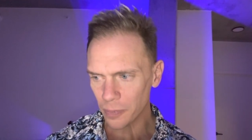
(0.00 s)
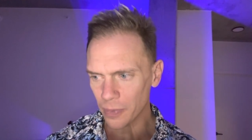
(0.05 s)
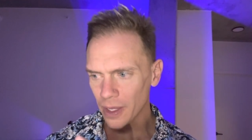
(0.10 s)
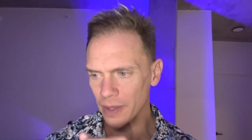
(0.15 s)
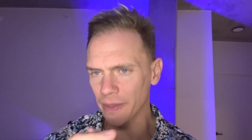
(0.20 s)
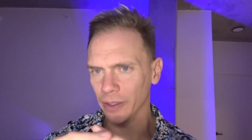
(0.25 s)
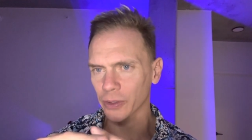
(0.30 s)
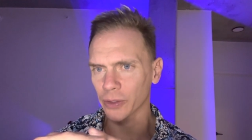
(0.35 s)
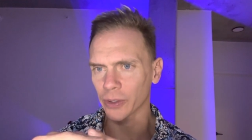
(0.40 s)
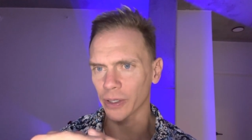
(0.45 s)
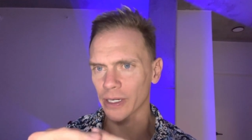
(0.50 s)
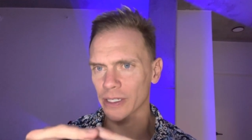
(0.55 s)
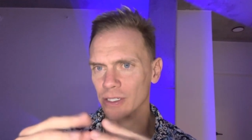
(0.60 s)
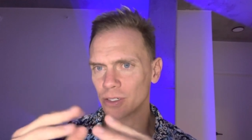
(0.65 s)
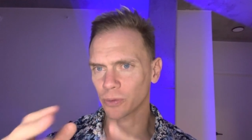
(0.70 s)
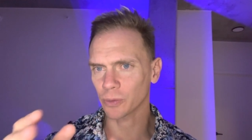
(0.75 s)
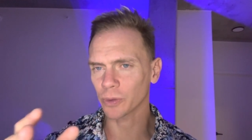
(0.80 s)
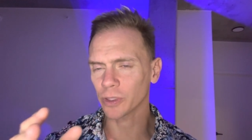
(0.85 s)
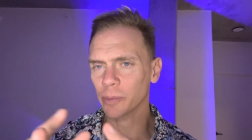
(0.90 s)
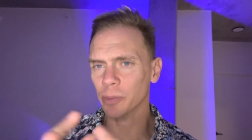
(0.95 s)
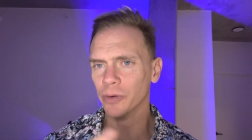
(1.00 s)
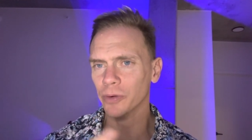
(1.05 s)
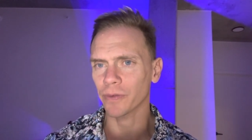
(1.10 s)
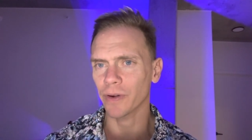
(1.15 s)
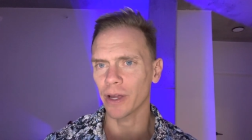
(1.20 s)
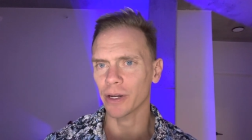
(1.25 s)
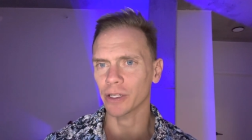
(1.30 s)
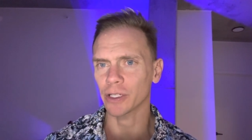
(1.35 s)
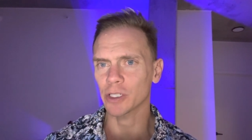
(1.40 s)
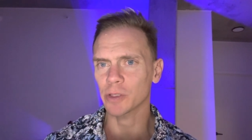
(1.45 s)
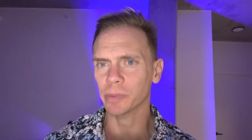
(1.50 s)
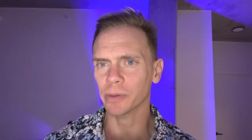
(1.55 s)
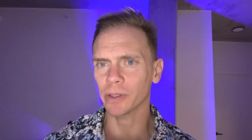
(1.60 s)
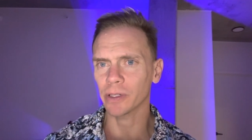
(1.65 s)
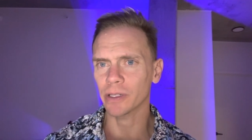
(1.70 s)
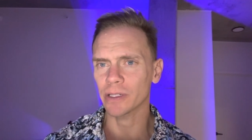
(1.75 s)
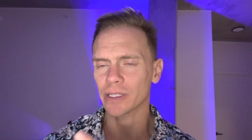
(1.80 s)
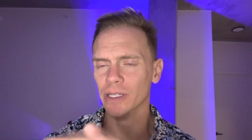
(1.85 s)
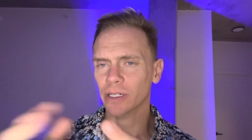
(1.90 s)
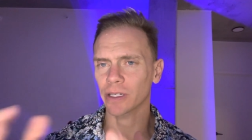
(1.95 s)
that creates a really profound
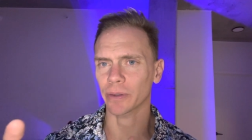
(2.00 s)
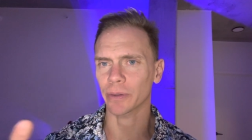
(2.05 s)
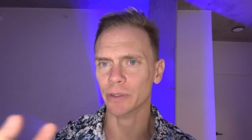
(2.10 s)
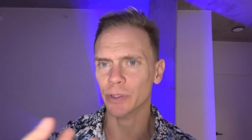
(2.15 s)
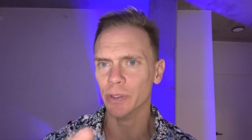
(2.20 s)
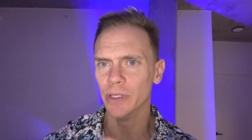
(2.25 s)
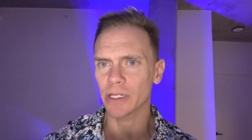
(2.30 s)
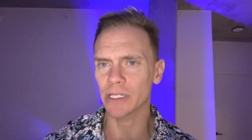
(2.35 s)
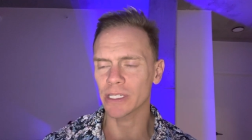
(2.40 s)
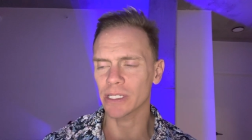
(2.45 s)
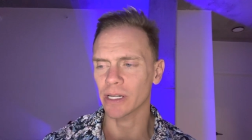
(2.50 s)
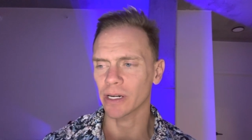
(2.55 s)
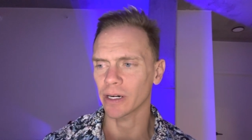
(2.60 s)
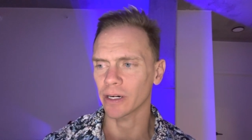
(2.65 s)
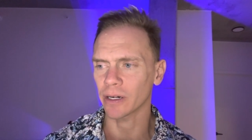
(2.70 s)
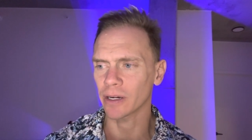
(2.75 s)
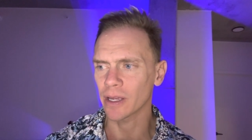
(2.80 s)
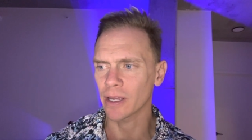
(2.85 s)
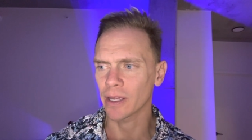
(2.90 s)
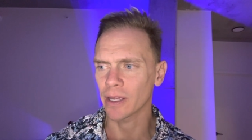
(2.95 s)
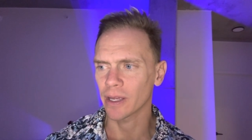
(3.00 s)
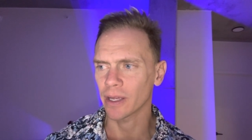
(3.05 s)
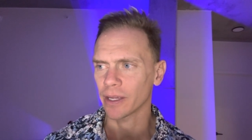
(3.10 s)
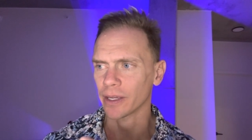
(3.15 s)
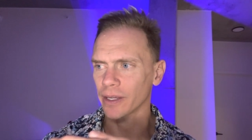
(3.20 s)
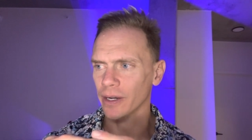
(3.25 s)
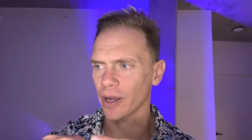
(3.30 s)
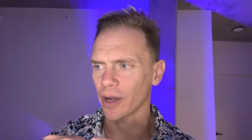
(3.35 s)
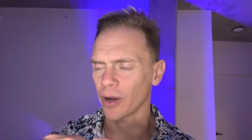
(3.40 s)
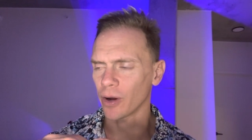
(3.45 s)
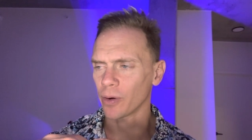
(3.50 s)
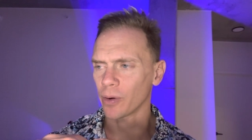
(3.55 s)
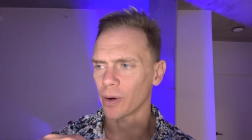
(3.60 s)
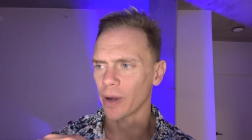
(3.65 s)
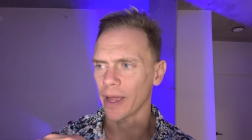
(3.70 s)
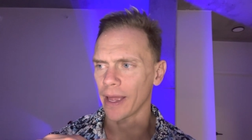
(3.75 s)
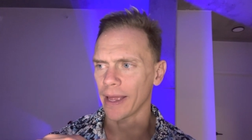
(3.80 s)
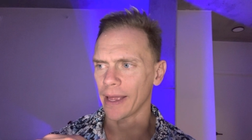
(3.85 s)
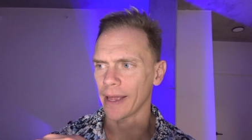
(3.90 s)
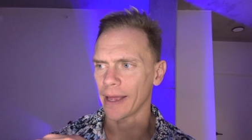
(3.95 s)
experience at our retreat center you know
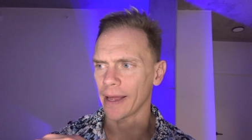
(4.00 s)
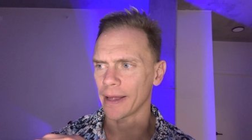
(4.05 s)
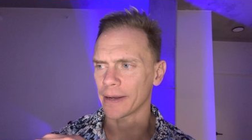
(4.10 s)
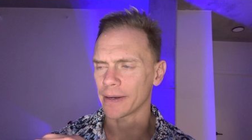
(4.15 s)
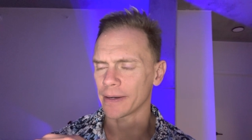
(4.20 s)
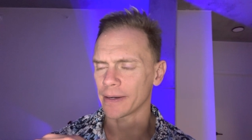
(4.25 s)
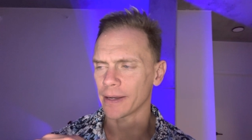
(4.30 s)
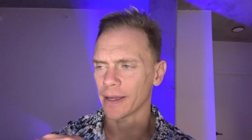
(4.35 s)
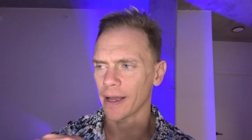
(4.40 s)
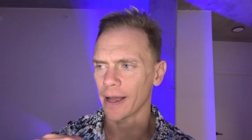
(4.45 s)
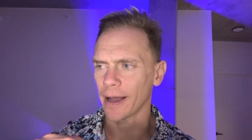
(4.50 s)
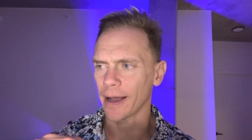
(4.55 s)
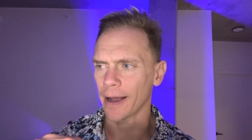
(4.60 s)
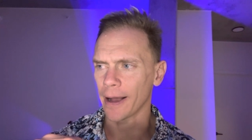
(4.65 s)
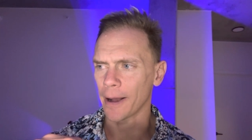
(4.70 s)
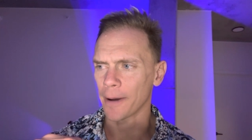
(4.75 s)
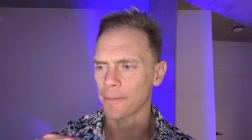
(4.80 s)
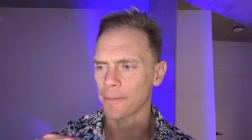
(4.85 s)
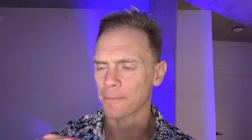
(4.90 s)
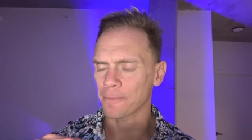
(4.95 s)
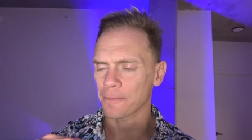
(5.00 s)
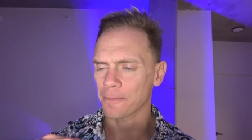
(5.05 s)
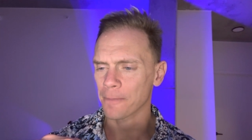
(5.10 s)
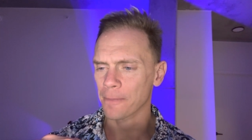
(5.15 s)
and um,